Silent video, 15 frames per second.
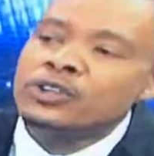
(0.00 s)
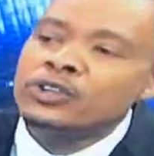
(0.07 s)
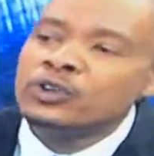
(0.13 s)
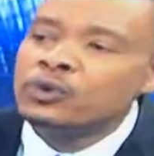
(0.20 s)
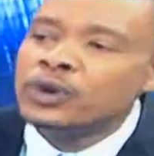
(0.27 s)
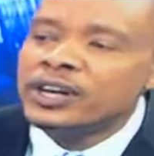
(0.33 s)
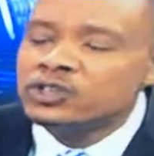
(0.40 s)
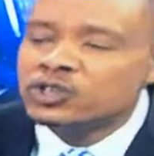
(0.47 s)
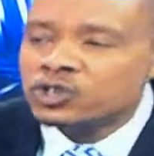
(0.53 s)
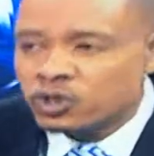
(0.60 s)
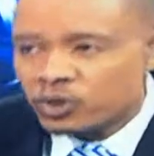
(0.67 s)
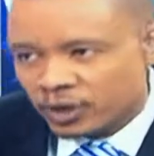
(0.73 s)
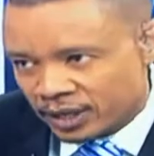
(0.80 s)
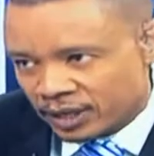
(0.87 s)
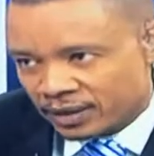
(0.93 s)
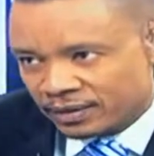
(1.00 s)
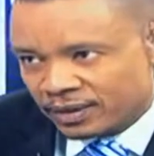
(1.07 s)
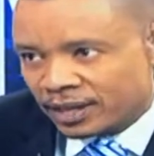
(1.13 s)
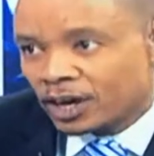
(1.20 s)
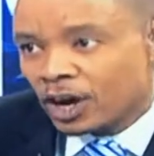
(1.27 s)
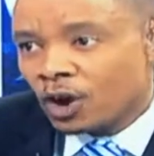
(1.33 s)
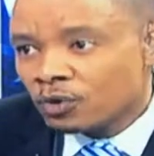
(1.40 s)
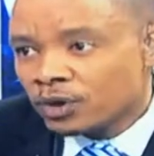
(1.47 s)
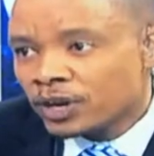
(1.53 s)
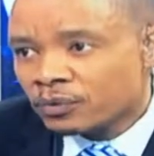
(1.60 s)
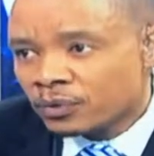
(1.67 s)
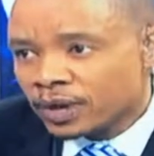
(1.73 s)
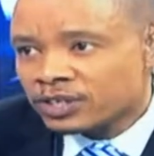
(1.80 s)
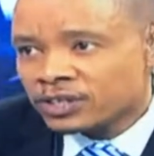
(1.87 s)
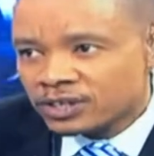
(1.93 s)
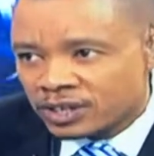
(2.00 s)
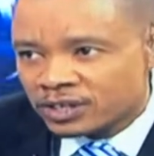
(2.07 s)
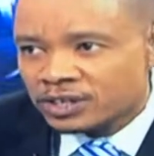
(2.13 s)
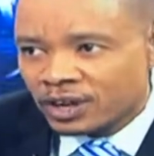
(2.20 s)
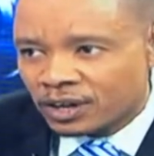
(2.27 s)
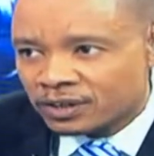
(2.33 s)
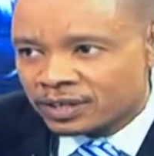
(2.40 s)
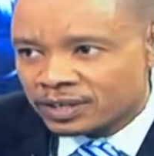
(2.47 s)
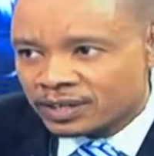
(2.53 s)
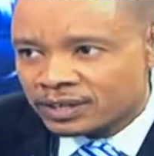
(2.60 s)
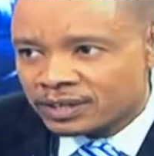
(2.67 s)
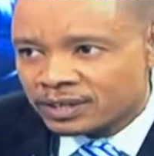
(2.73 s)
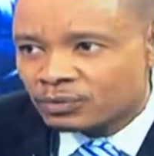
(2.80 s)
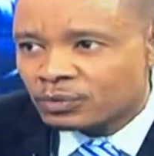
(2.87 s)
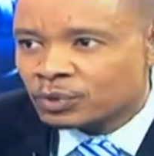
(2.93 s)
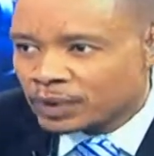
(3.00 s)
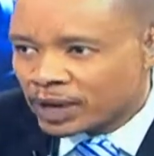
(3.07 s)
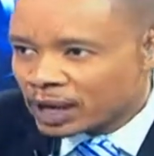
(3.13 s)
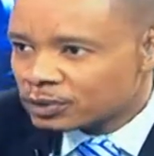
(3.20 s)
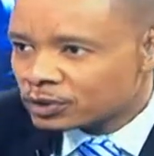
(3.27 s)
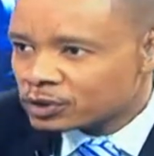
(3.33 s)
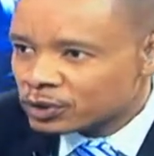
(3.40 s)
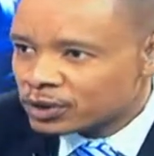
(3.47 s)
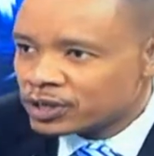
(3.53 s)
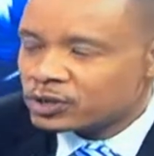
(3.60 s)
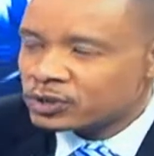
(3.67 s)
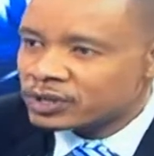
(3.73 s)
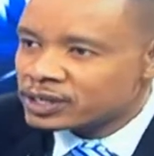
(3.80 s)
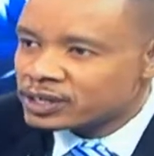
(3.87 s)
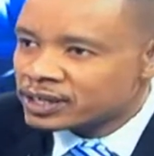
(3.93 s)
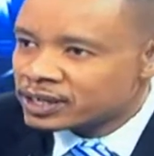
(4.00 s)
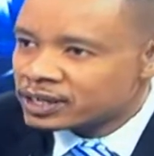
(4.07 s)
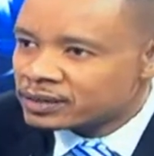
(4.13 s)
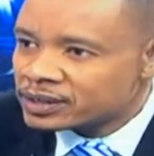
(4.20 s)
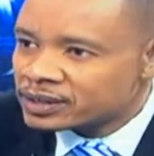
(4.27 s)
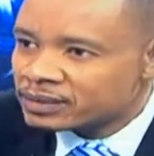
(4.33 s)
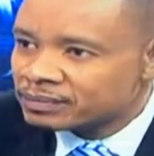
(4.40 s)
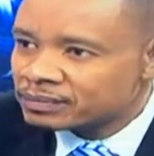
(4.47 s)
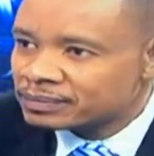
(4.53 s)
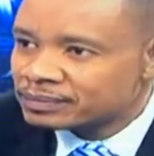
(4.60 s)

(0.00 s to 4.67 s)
how do you ensure that only registered doctors would be able to issue these sick notes?